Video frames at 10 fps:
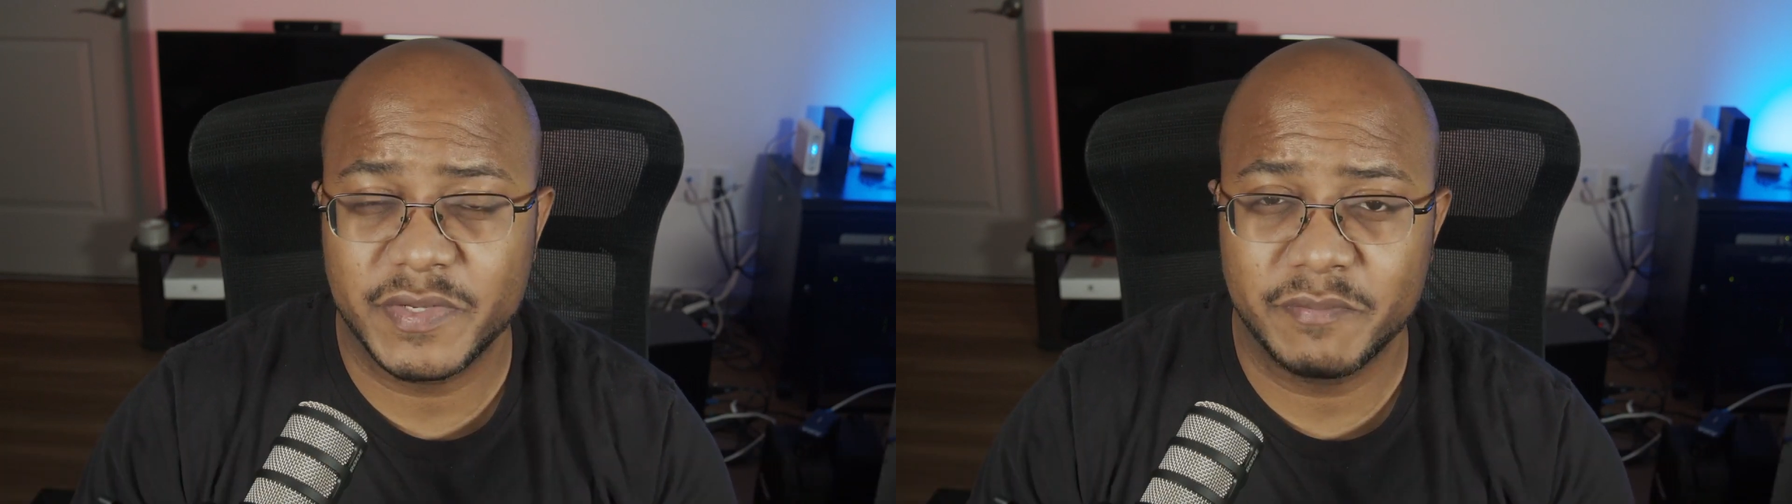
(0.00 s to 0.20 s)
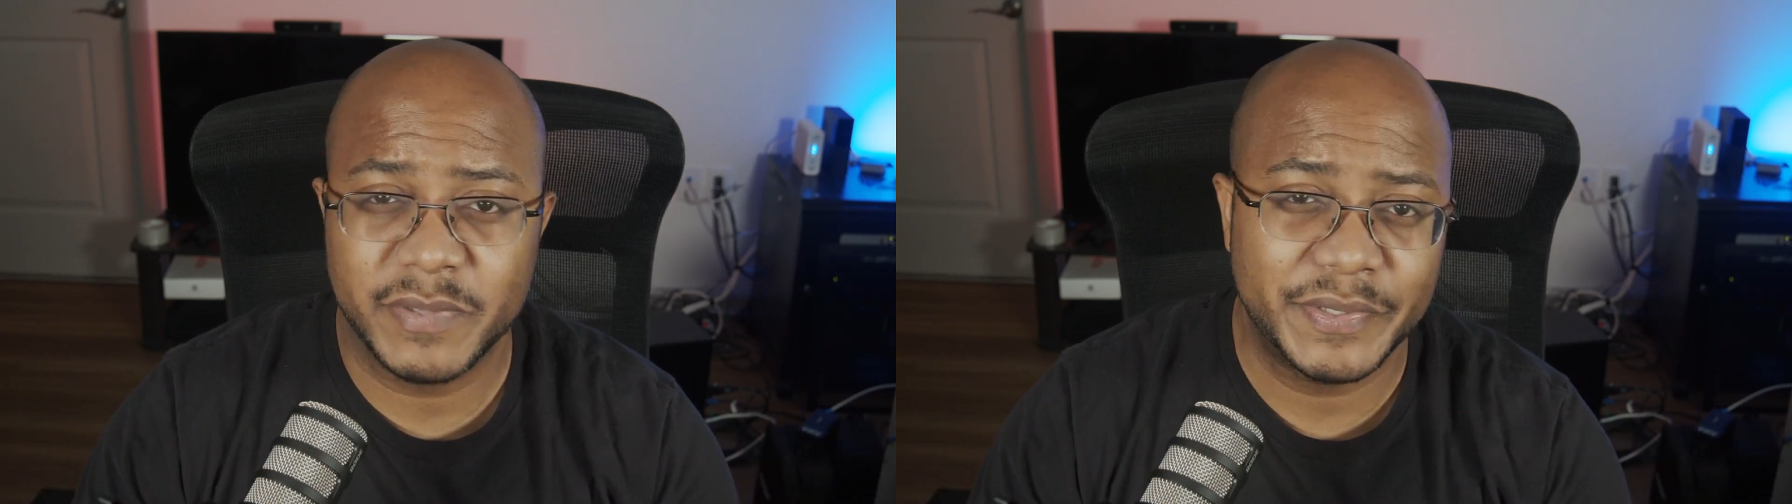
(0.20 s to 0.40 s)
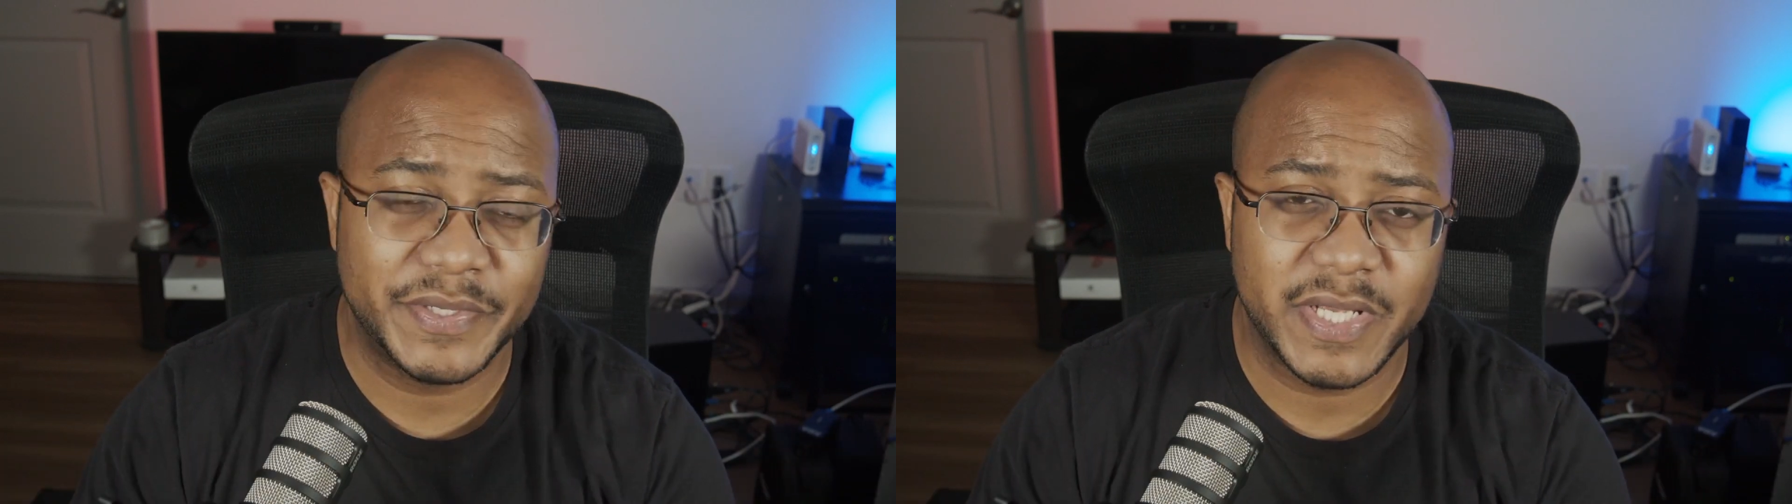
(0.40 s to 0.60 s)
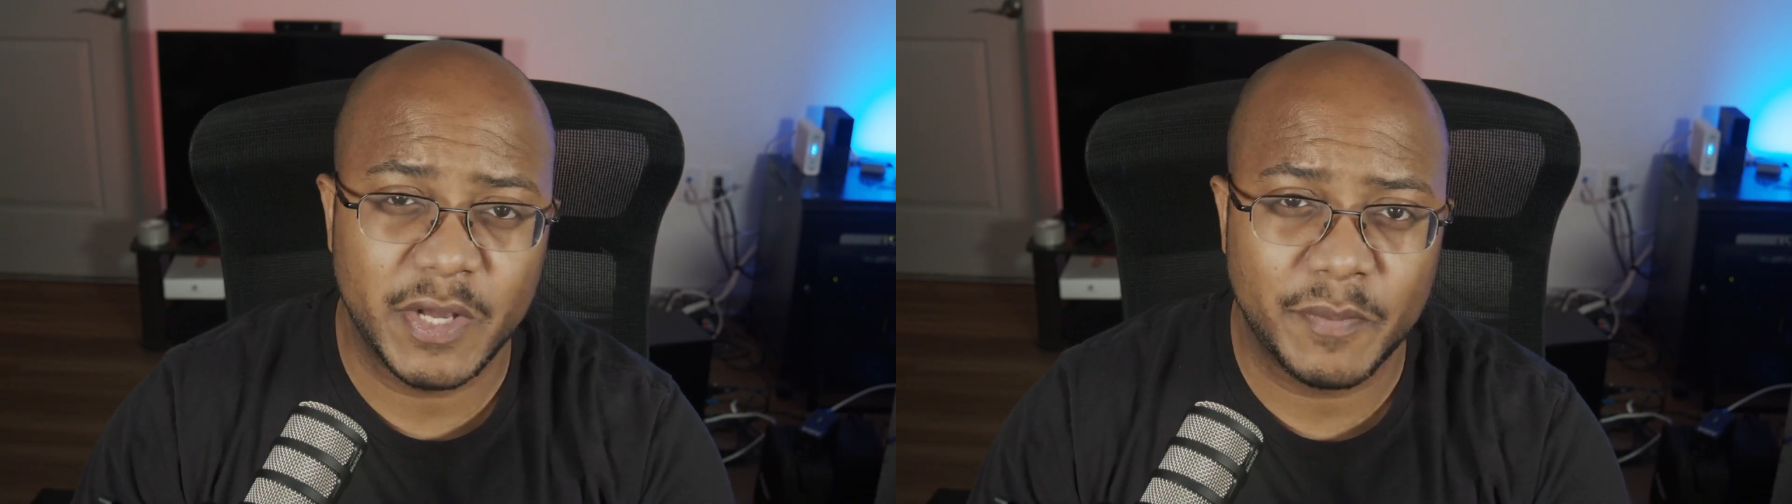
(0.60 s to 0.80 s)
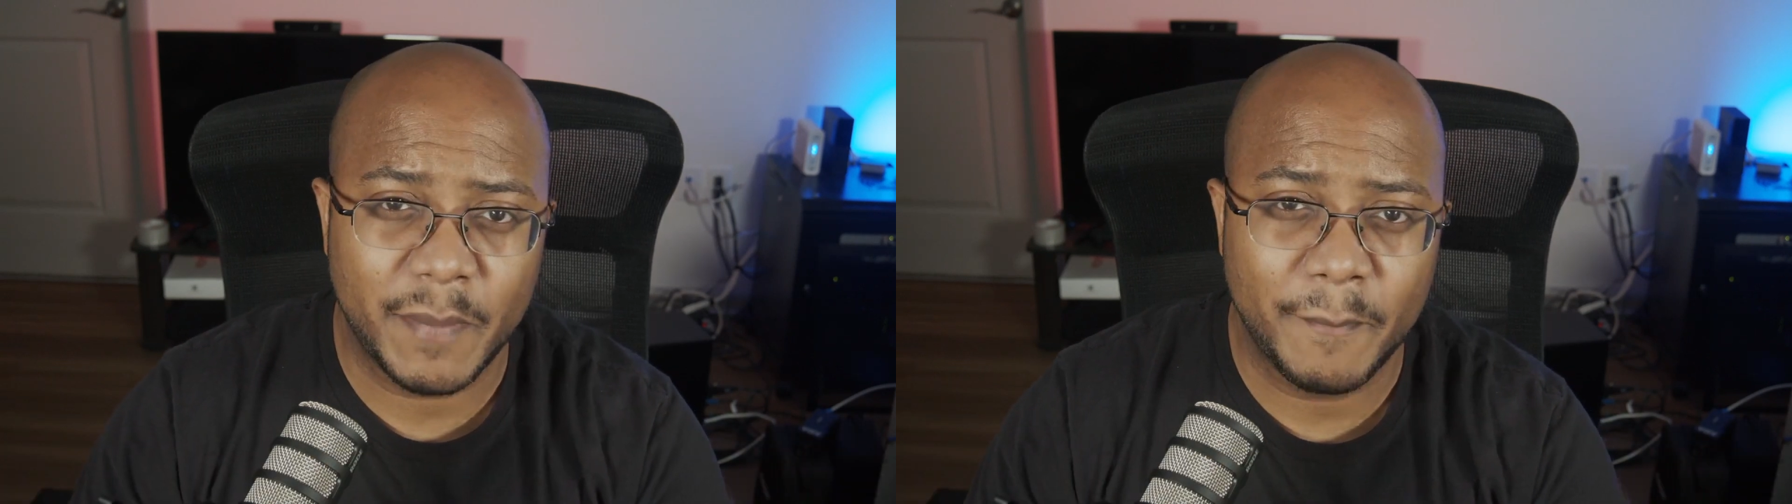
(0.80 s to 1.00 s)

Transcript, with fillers: and builds to help